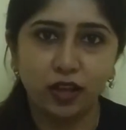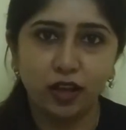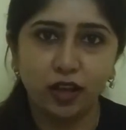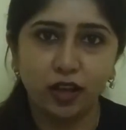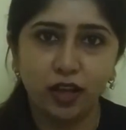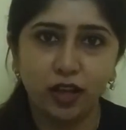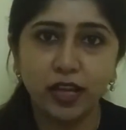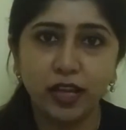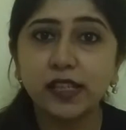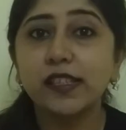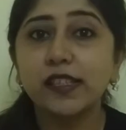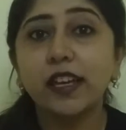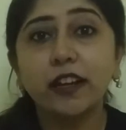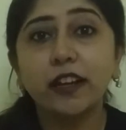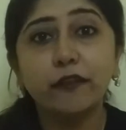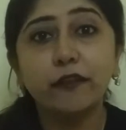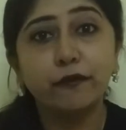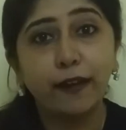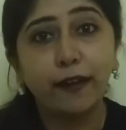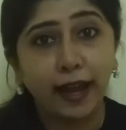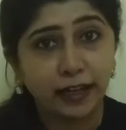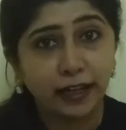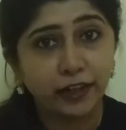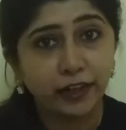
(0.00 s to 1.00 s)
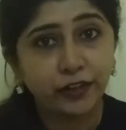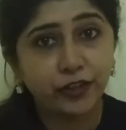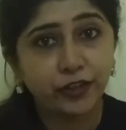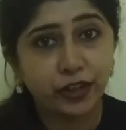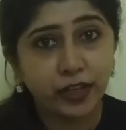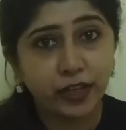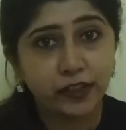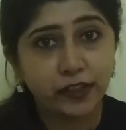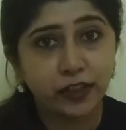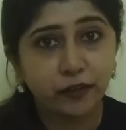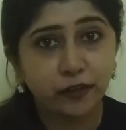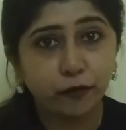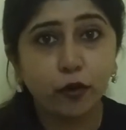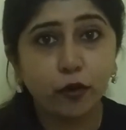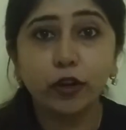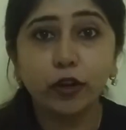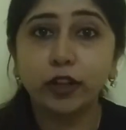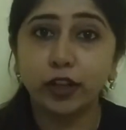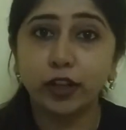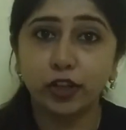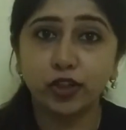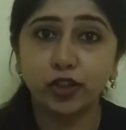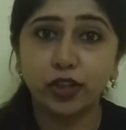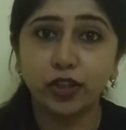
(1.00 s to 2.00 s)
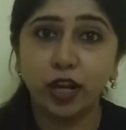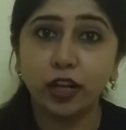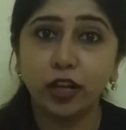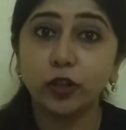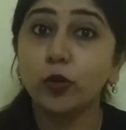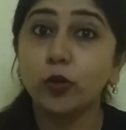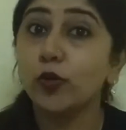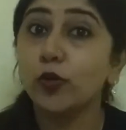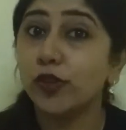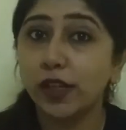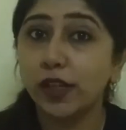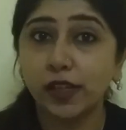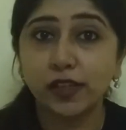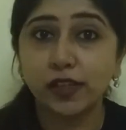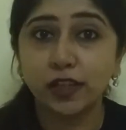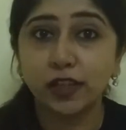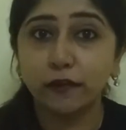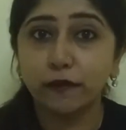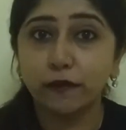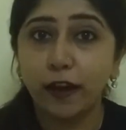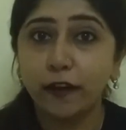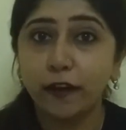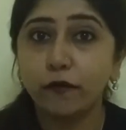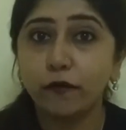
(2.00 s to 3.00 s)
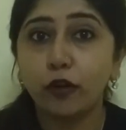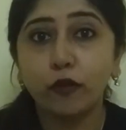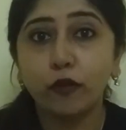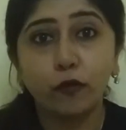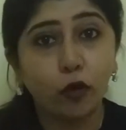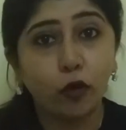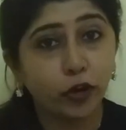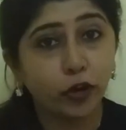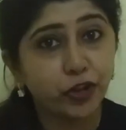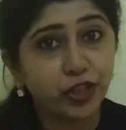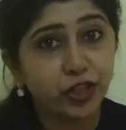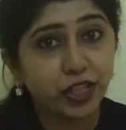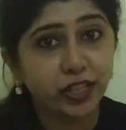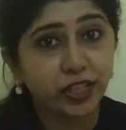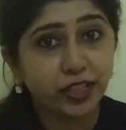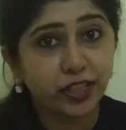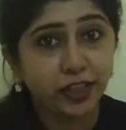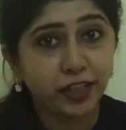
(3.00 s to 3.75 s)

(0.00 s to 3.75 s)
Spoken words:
Is there a valid reason for Krishna to justify for what she did?